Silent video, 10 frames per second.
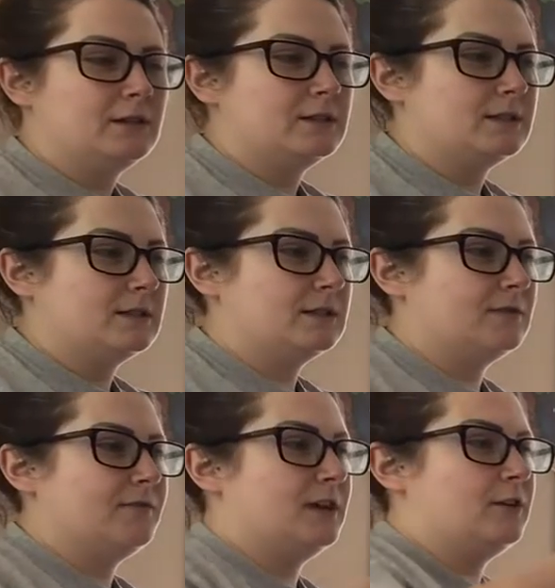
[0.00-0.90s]

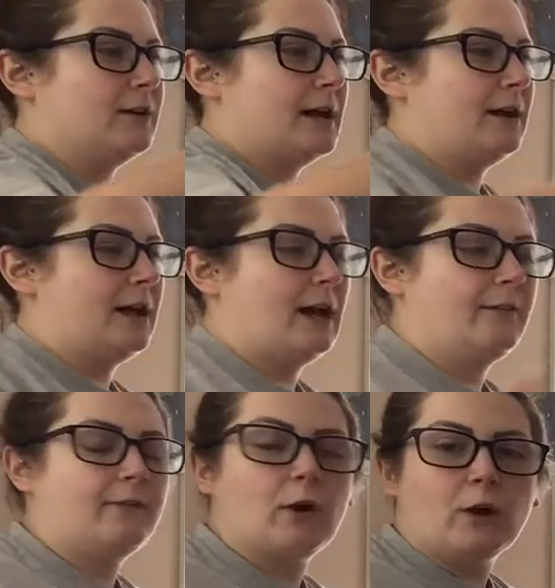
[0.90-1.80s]
Figure out how
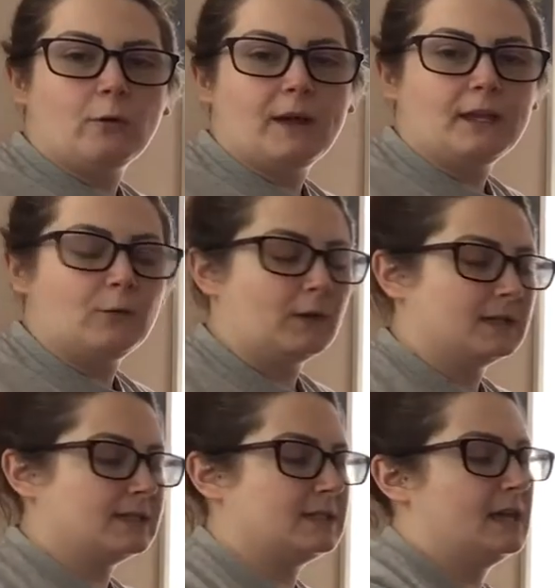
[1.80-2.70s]
far away you want
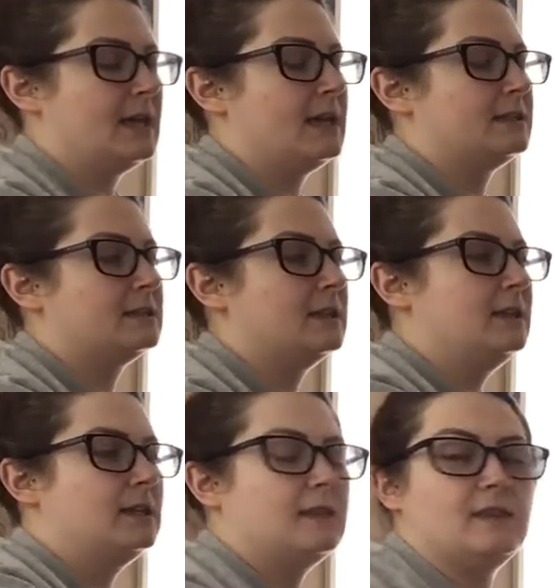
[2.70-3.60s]
to stand.
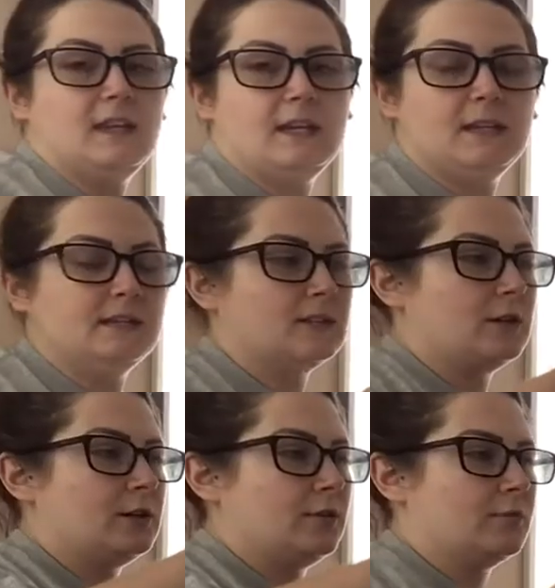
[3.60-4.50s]
These
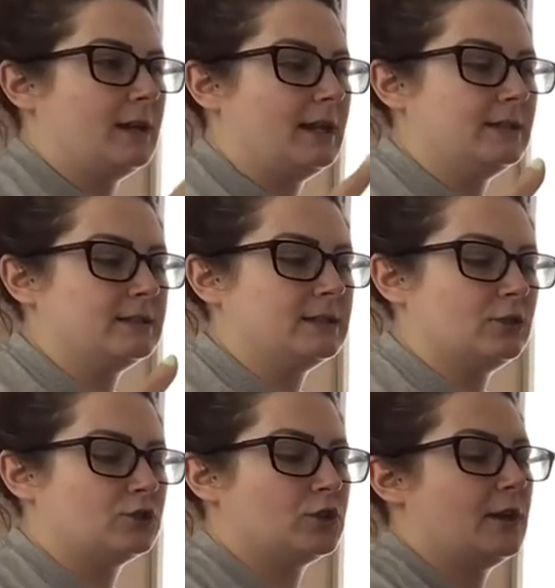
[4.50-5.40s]
are your rings
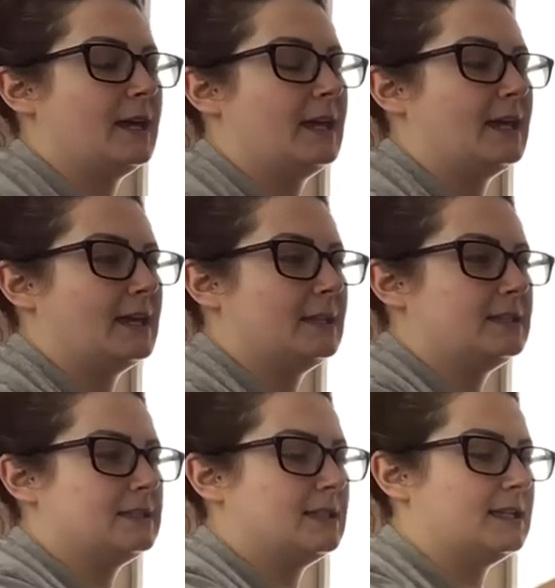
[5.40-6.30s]
you're trying
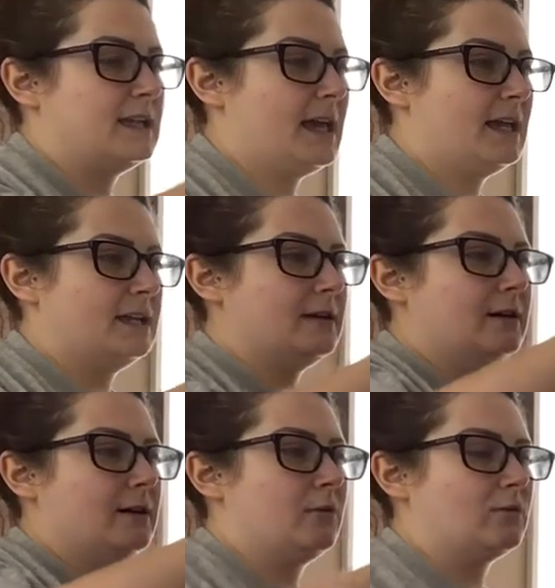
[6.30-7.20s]
to get
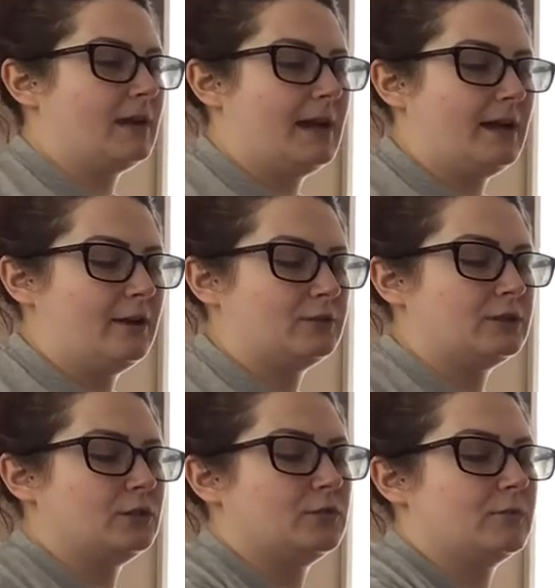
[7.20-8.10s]
around
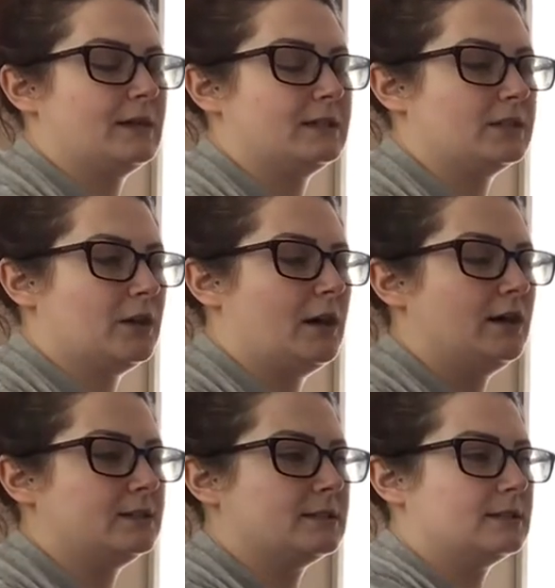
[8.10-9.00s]
your ring
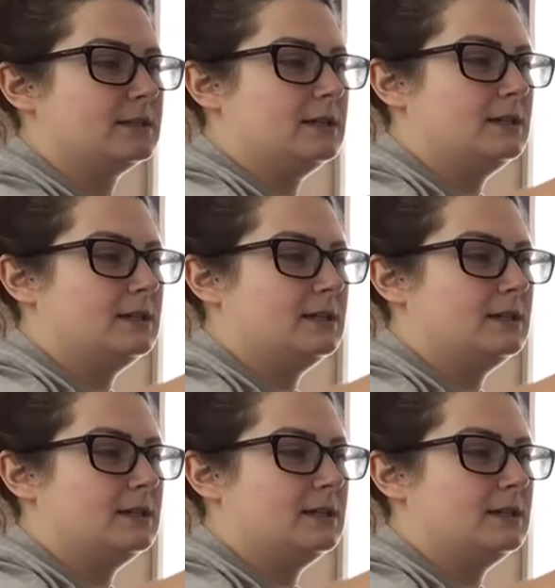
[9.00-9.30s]
toss.